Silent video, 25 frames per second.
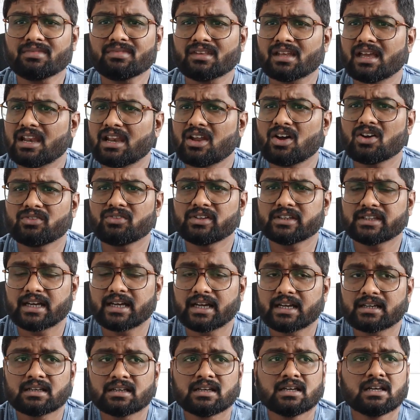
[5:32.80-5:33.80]
Along with
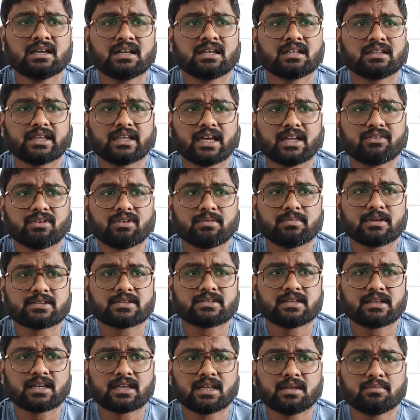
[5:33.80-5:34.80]
that, then we
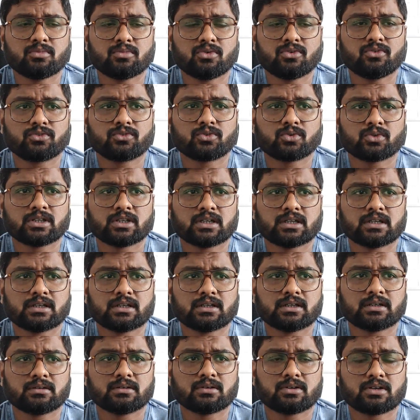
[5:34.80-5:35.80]
basically move to
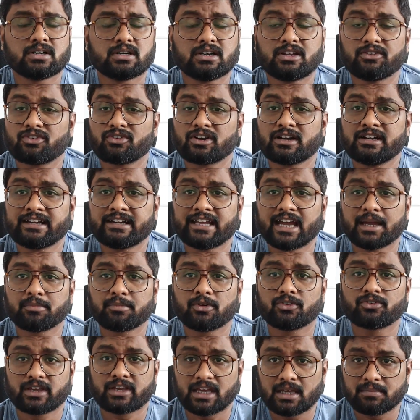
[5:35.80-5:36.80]
the different type
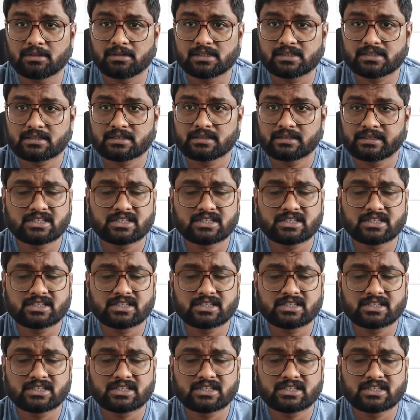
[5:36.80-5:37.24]
of cables.